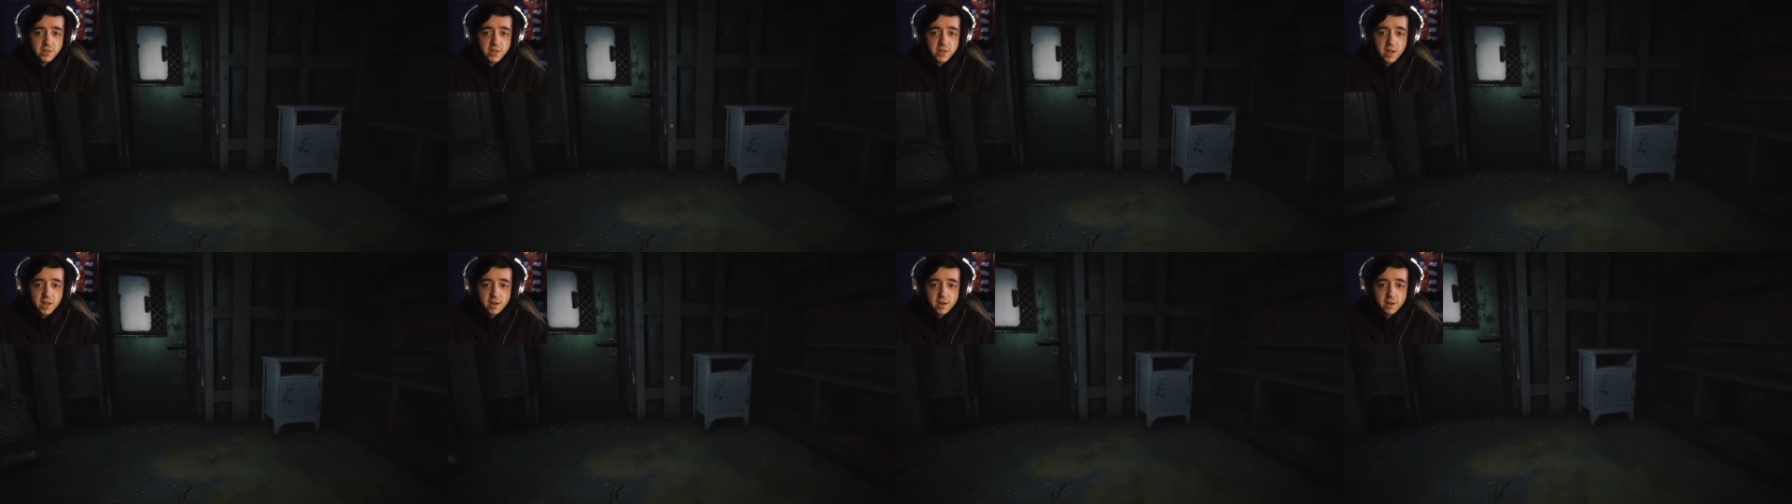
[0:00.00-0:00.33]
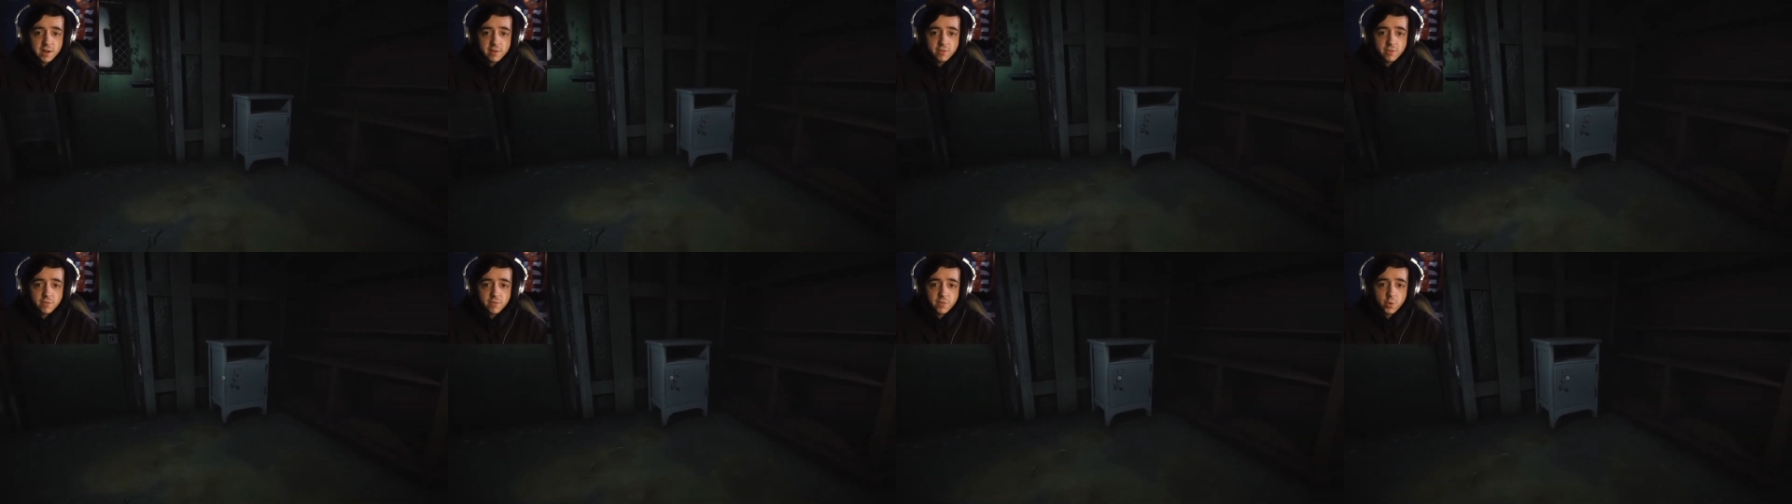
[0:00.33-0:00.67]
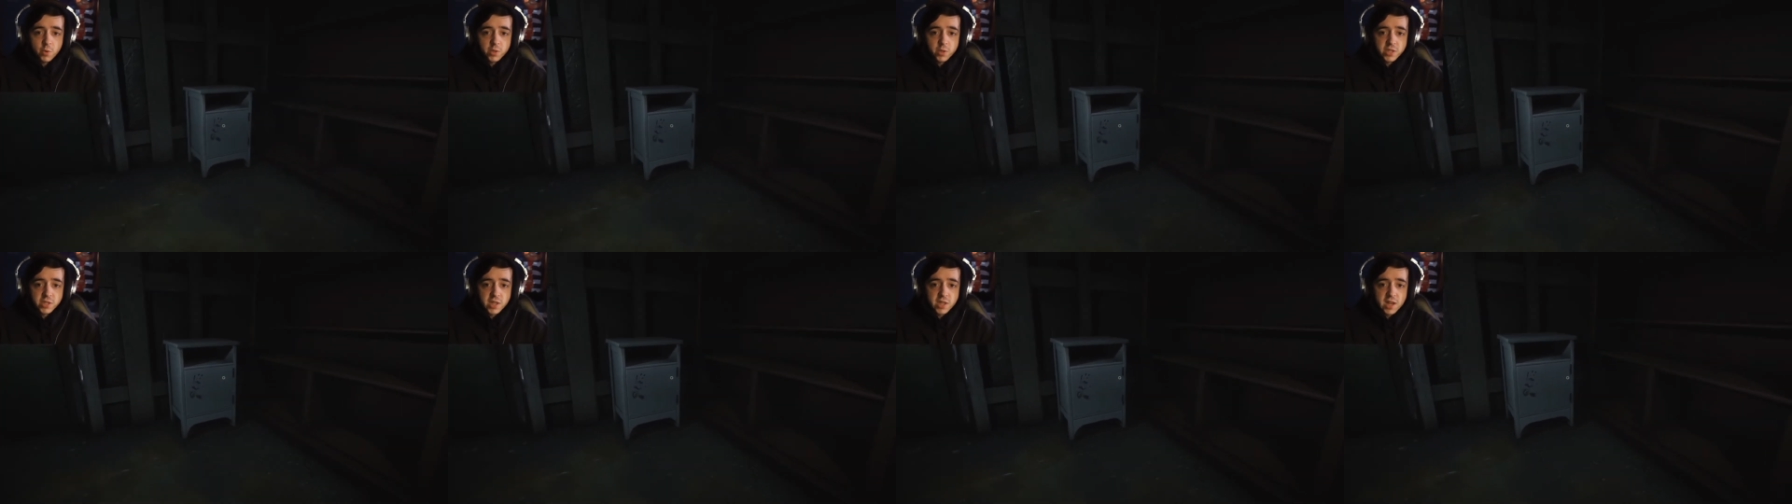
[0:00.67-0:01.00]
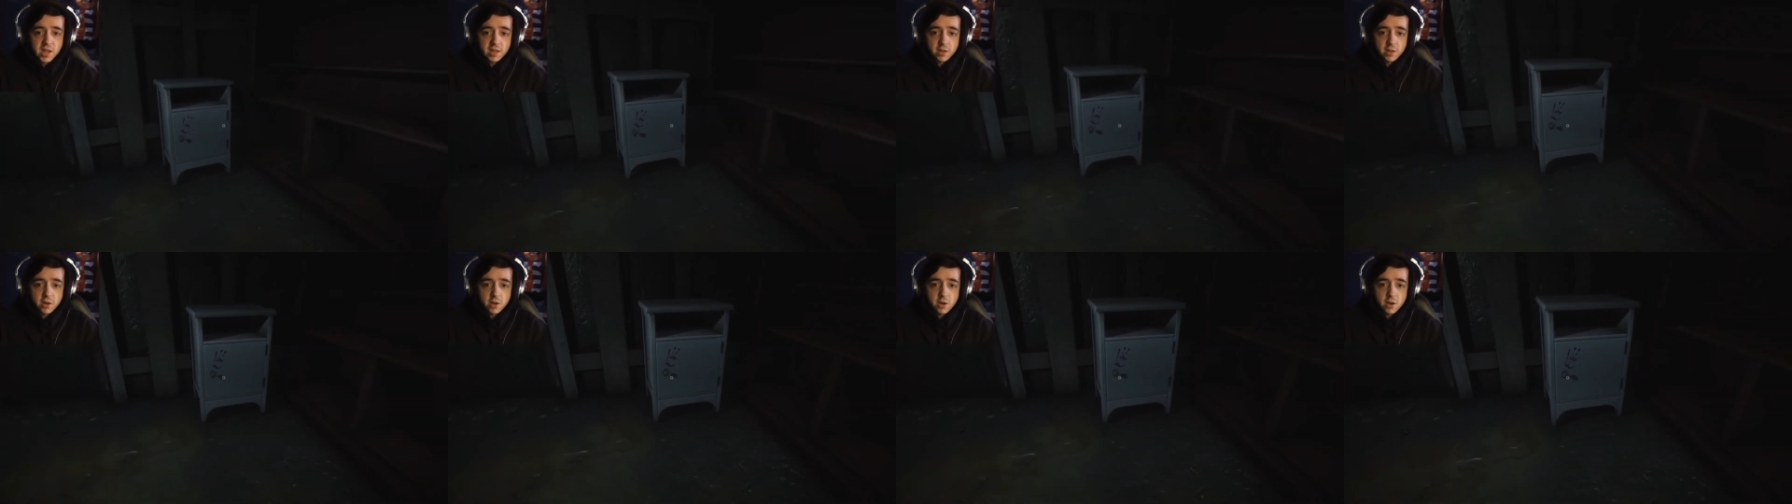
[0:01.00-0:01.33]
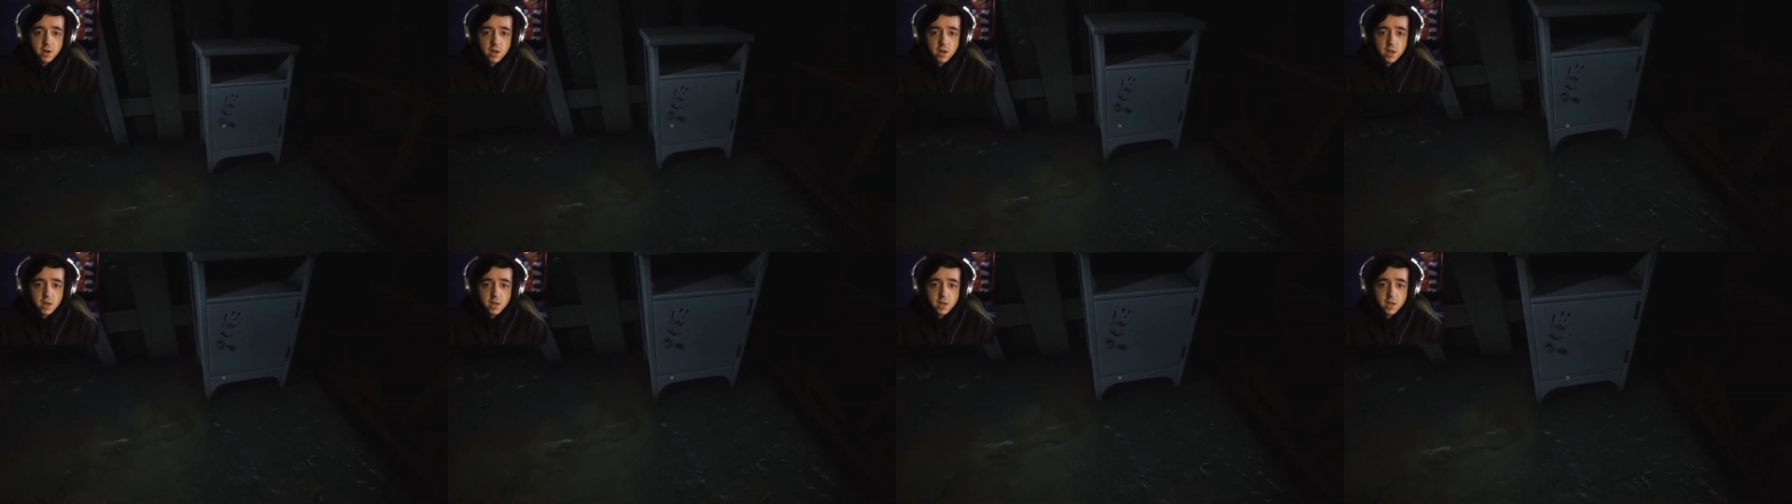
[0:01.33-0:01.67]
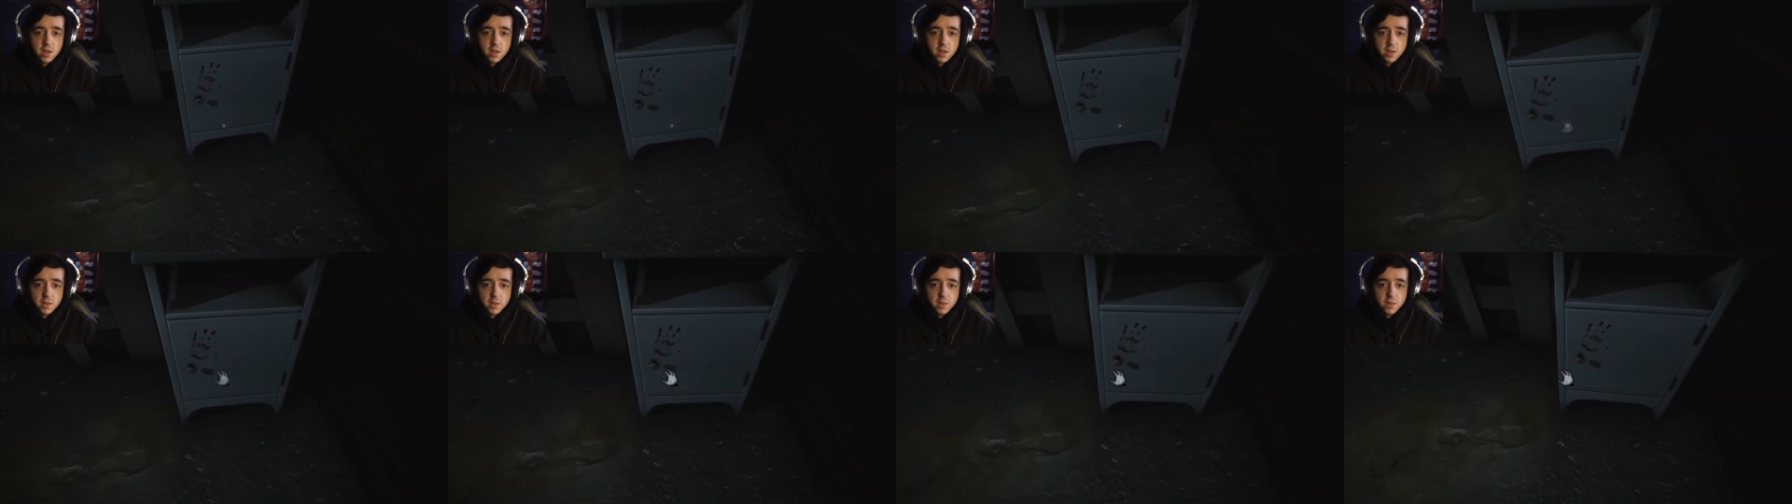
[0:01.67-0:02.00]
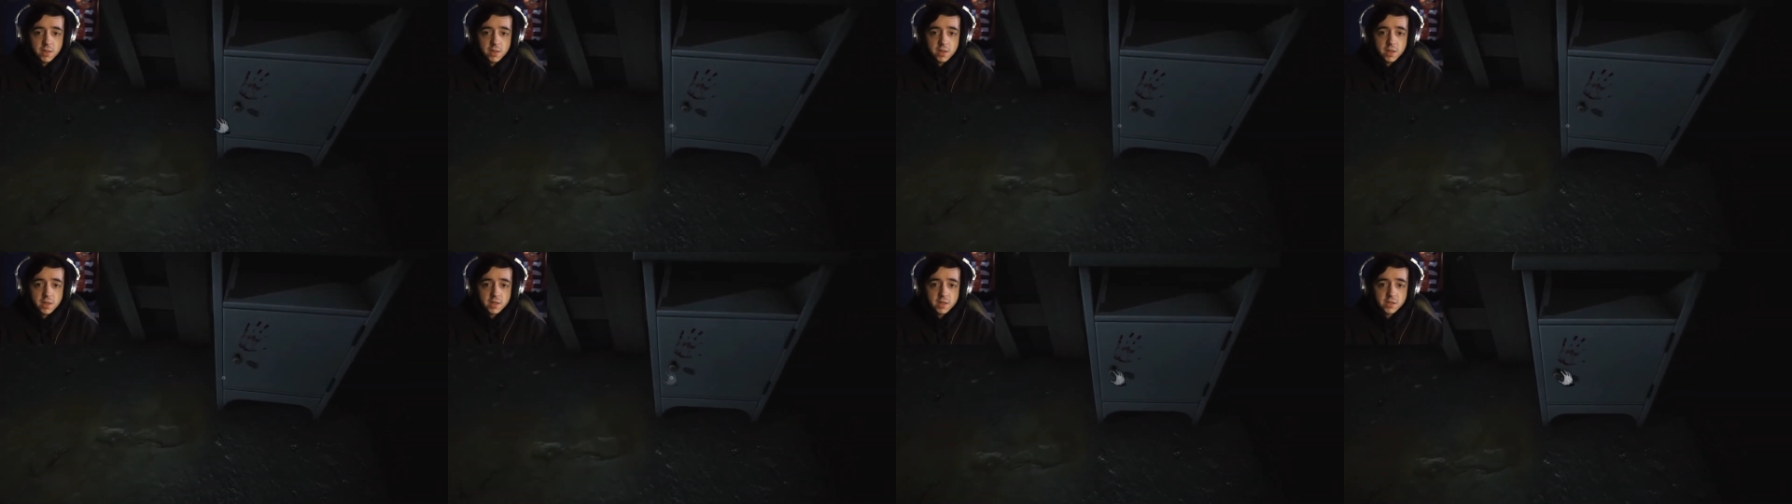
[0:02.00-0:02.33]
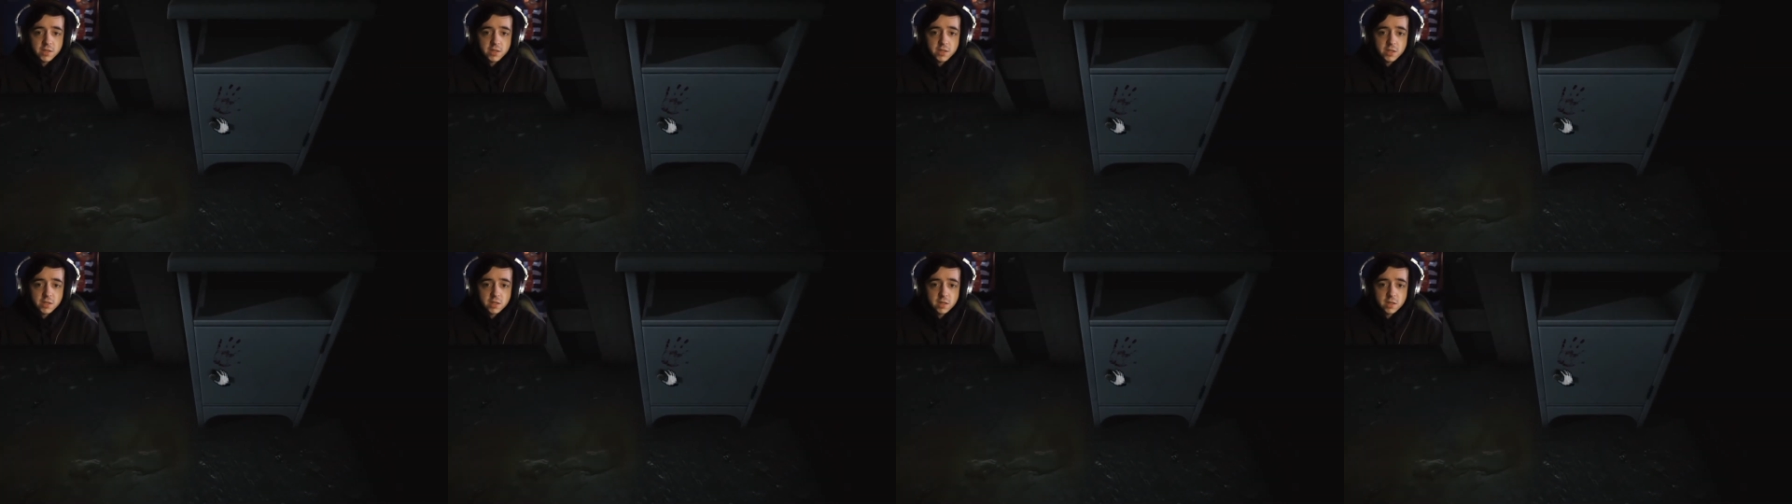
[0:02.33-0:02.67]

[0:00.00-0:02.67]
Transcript: got a different voice actor. This...